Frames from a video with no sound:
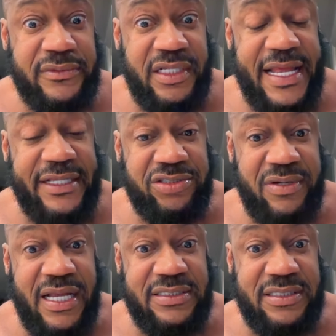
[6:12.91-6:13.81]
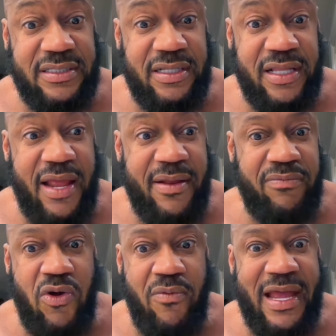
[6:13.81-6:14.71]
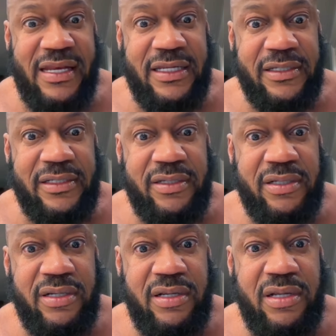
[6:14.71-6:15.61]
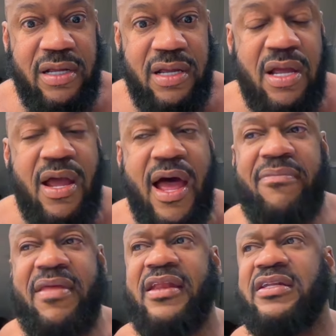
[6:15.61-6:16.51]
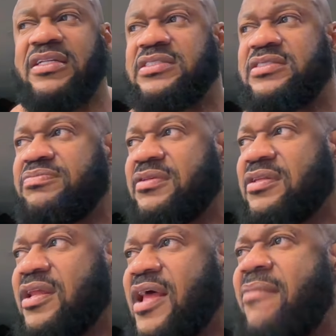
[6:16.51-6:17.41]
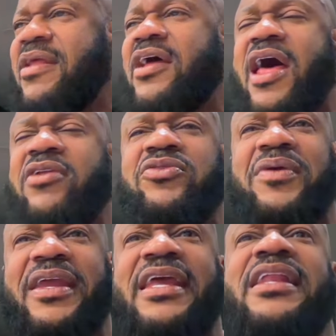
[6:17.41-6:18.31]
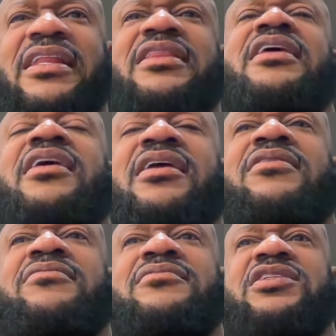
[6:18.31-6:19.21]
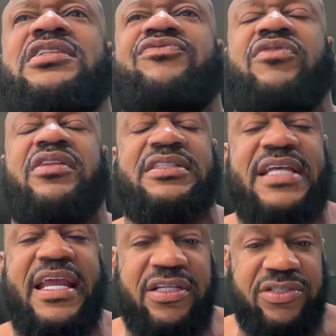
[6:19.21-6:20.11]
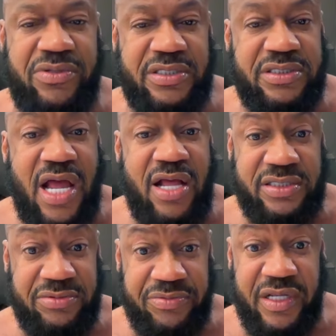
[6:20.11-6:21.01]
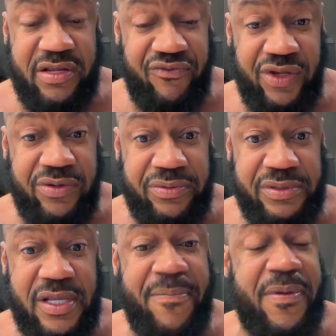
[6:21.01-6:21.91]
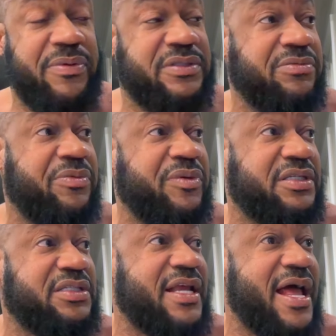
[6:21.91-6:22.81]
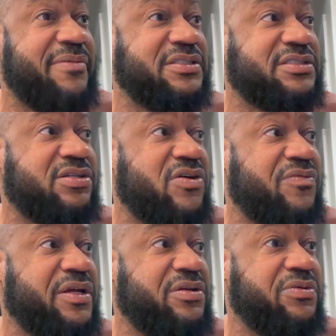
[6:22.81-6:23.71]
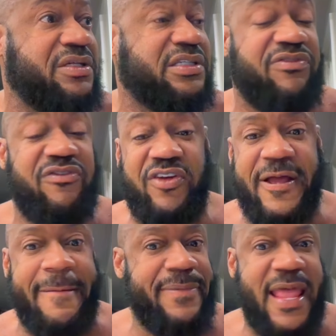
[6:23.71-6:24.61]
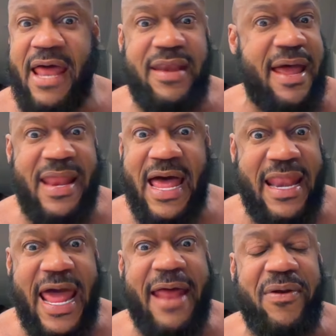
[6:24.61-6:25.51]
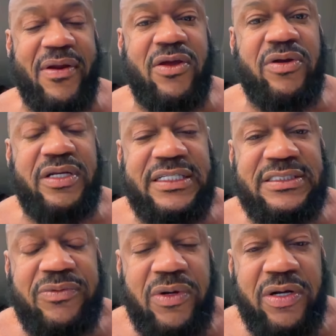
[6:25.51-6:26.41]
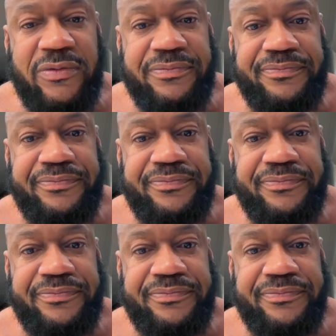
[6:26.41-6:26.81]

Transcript: Less stress, uh, more money. I'm not in this. I'm not. I don't do anything just for the sake of doing this. Y'all seem to be confused. Some people seem to be, think I'm just sitting over here doing this for fun. I'm, I'm not. I'd rather go to Disney World.